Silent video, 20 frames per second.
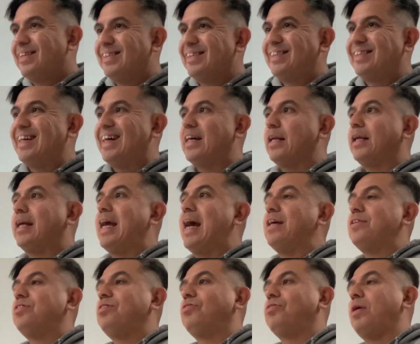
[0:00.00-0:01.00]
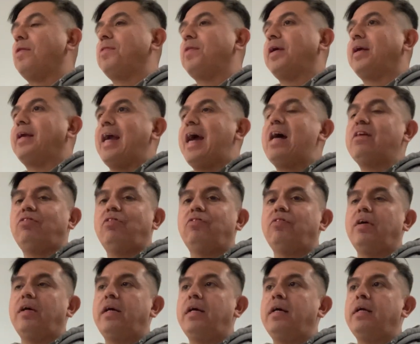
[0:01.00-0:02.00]
that catches the gases
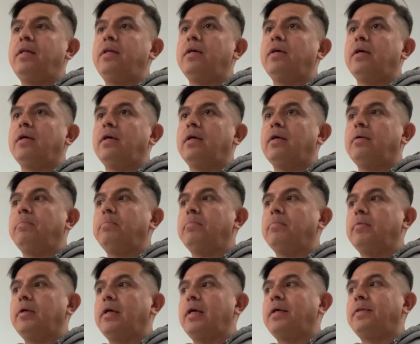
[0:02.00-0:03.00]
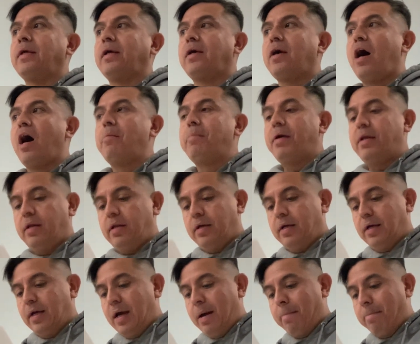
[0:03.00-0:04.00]
in the comet
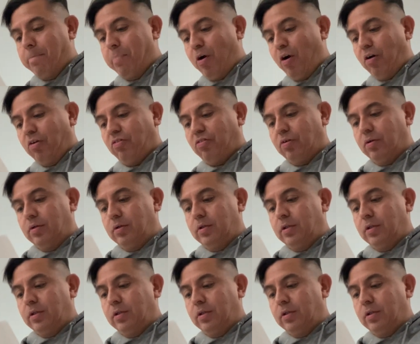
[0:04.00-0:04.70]
and burns